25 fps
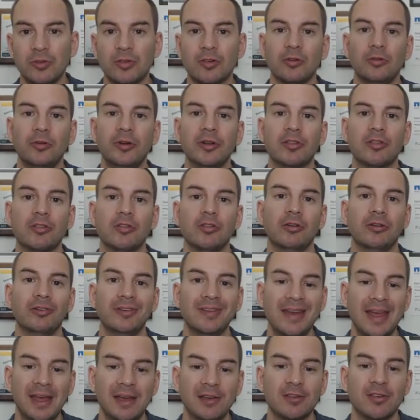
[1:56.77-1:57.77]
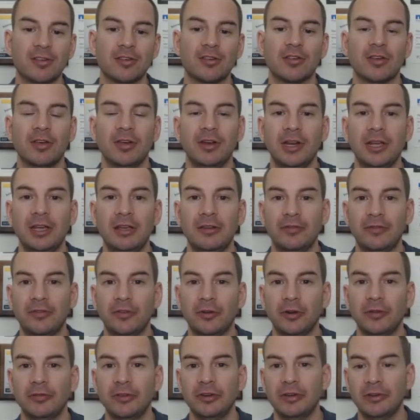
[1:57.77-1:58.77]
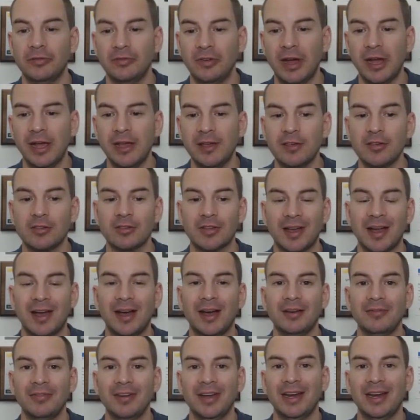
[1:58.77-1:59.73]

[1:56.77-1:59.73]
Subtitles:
so it's not necessary for the device to have